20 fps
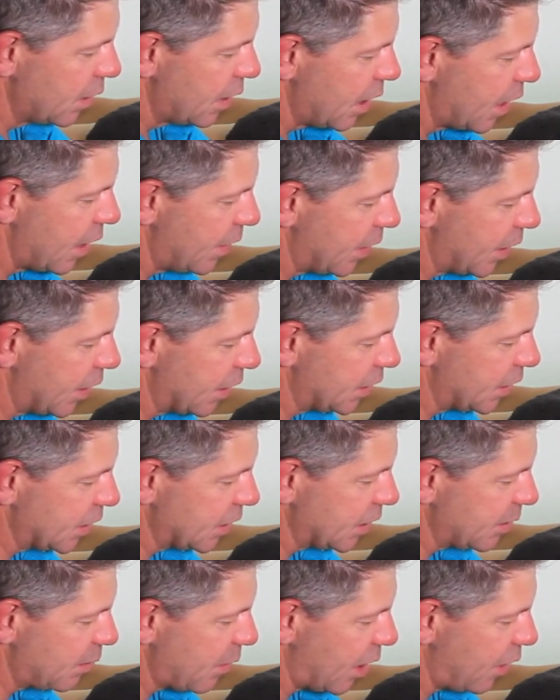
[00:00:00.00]
And then it's
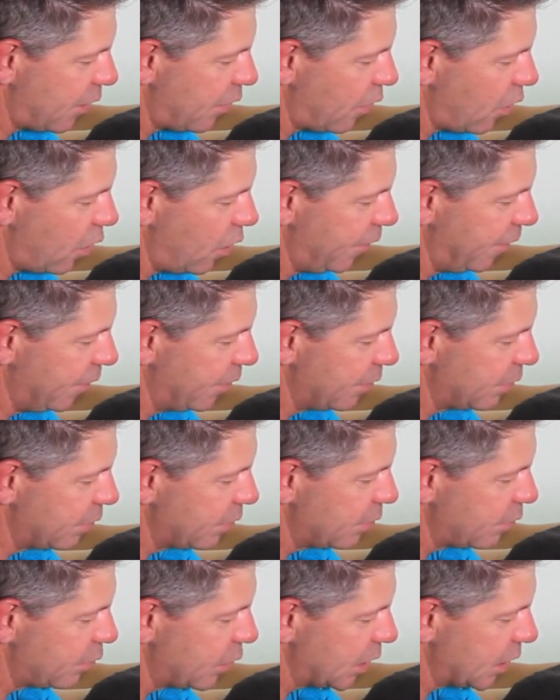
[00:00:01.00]
just a matter of
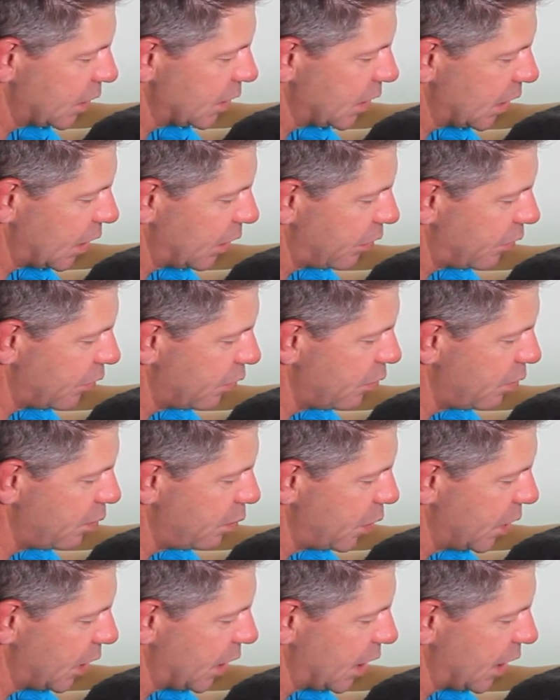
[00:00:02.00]
piercing through,
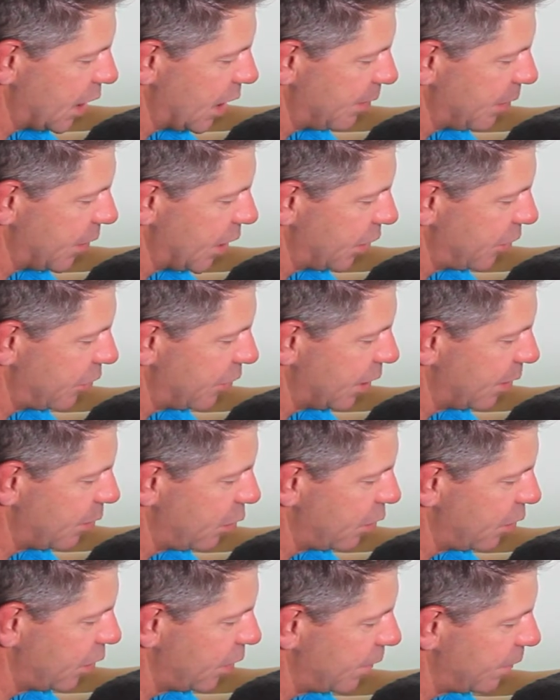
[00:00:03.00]
picking up that trigger
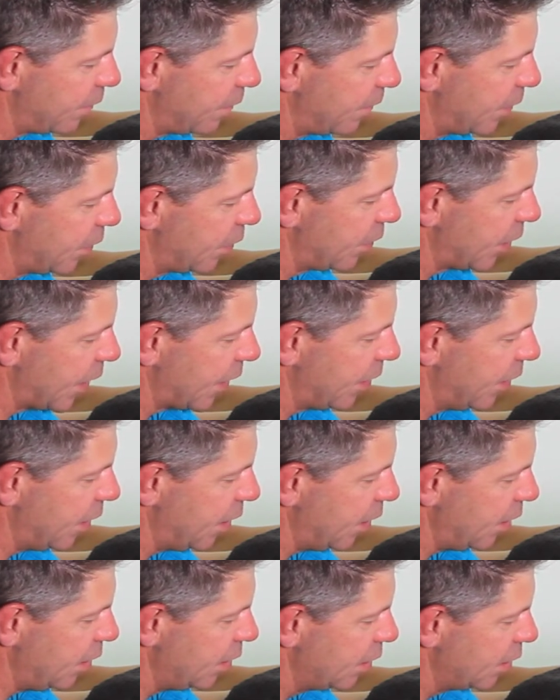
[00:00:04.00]
point, feel that
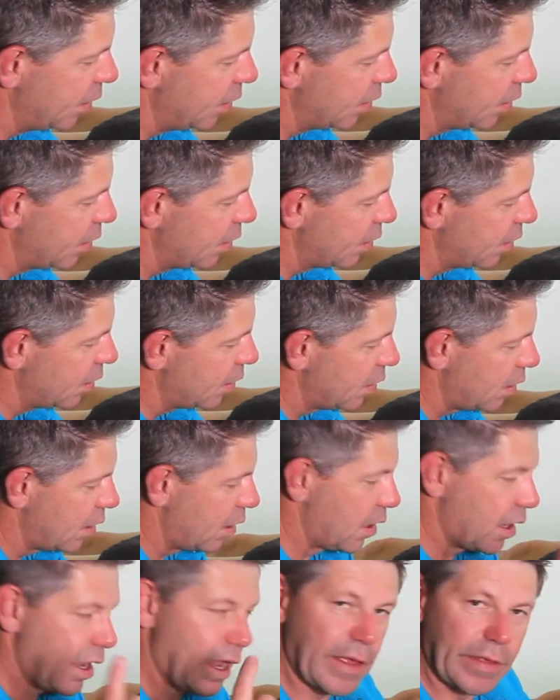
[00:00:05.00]
there,
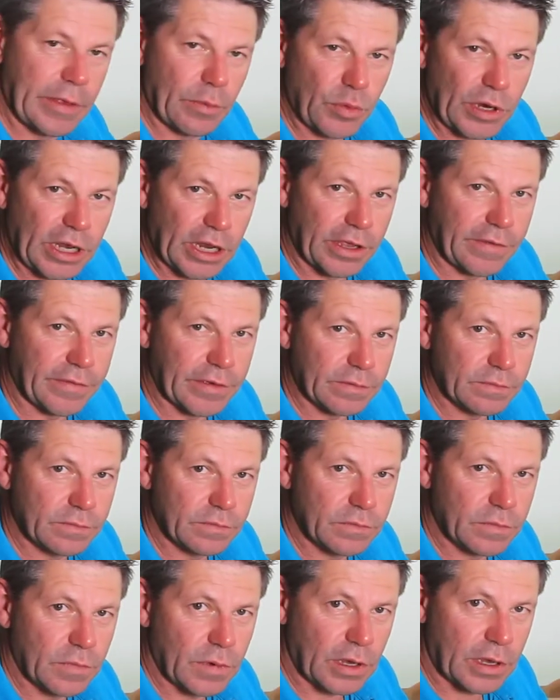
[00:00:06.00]
and then we leave it,
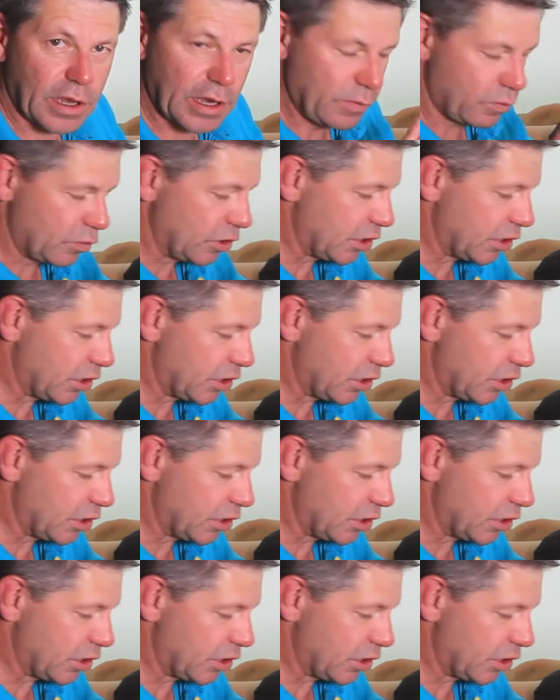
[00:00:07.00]
okay? We